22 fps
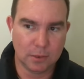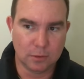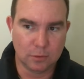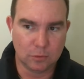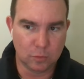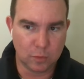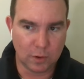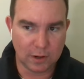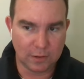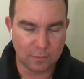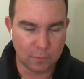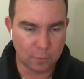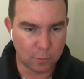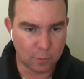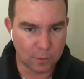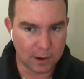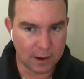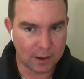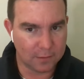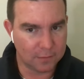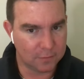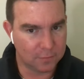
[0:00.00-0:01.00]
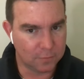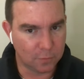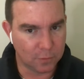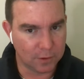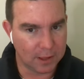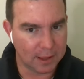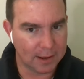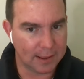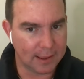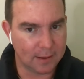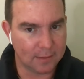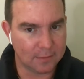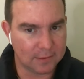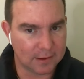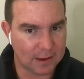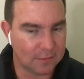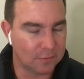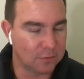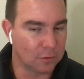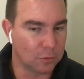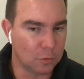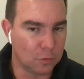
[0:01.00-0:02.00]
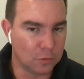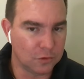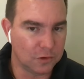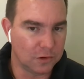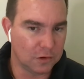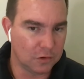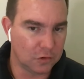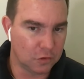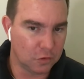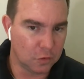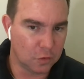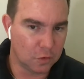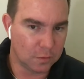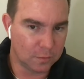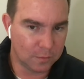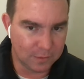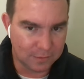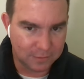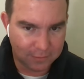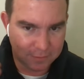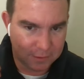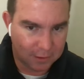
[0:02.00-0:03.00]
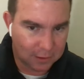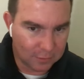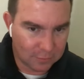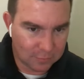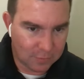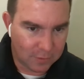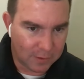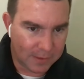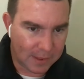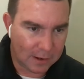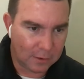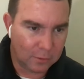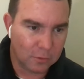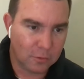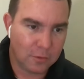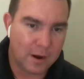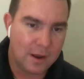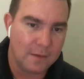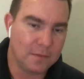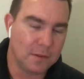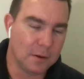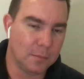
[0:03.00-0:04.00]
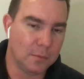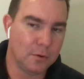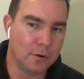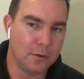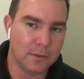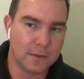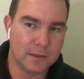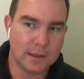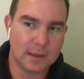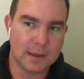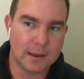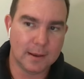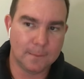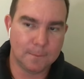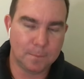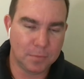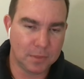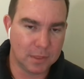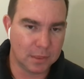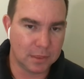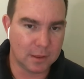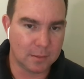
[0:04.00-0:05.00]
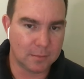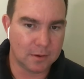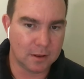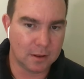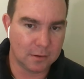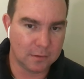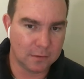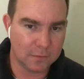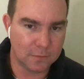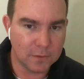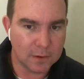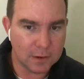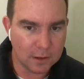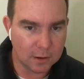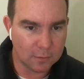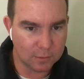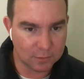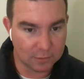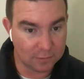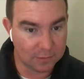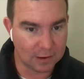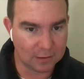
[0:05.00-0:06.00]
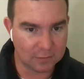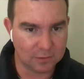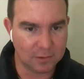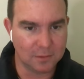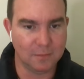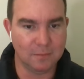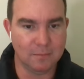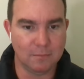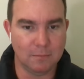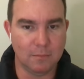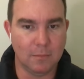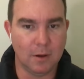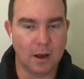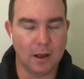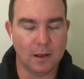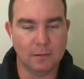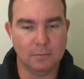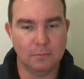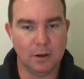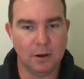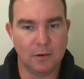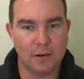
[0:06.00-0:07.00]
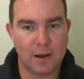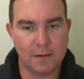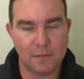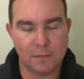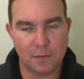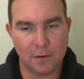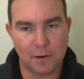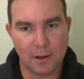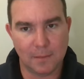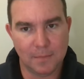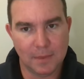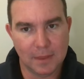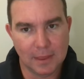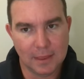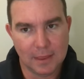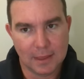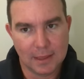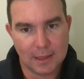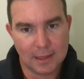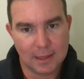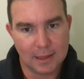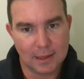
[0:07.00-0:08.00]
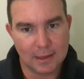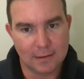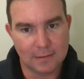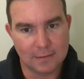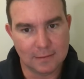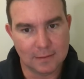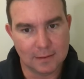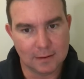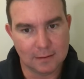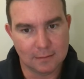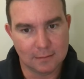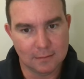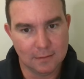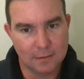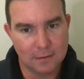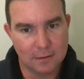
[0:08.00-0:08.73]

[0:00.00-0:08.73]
24 hours, 48 hours after launching a short, you can find that little graph that I put on the thumbnail of this video, which is actually my graph, right, is that